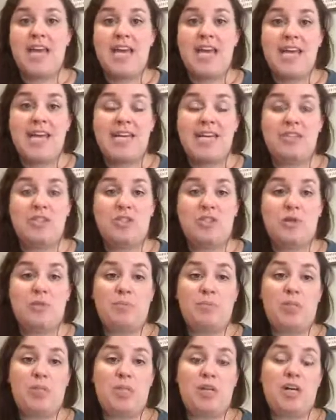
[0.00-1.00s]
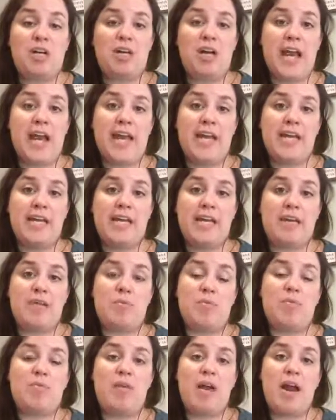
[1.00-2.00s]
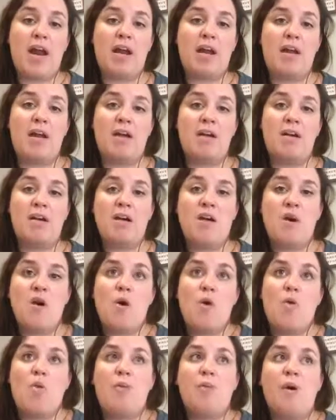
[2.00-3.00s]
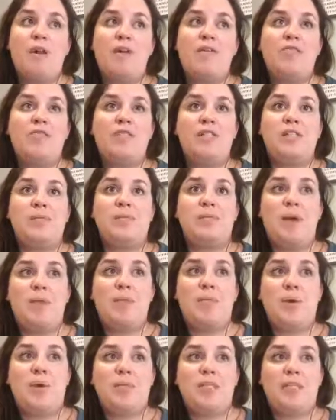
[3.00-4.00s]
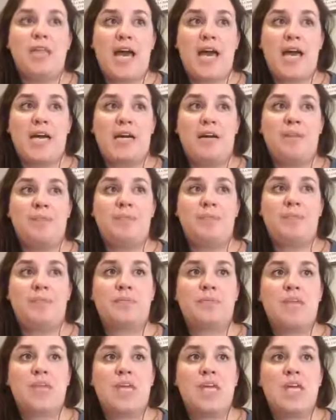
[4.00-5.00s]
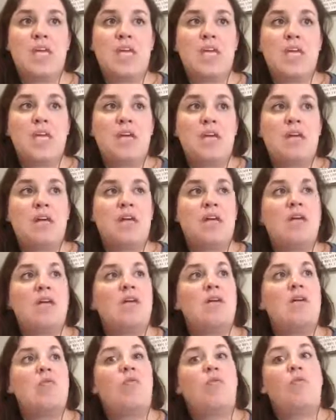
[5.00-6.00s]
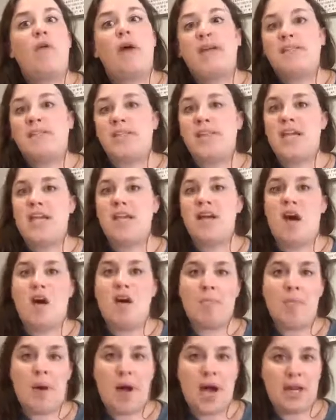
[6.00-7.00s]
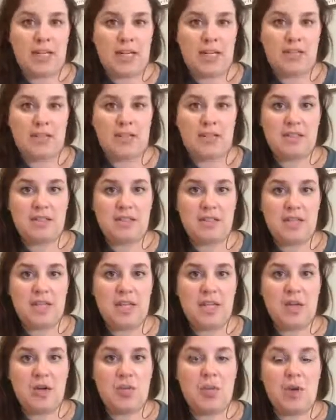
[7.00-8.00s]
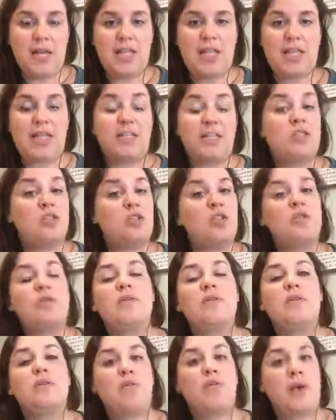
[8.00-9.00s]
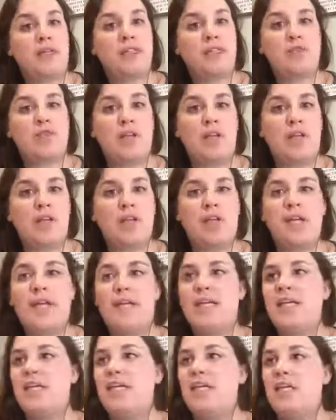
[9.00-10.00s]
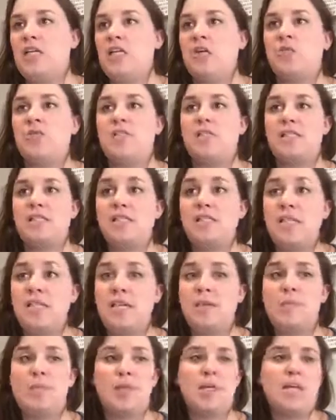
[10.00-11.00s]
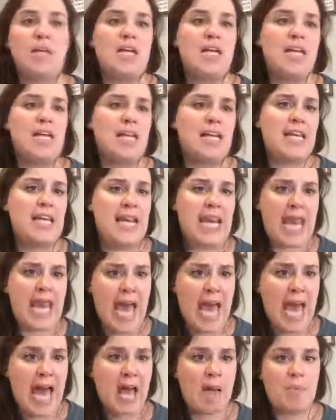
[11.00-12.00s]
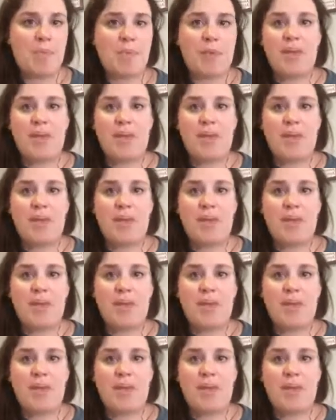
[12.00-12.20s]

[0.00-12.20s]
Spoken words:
in scripture and in prayer? What if we spent more time resting our bodies in a way that is truly restful? And sleep, nap.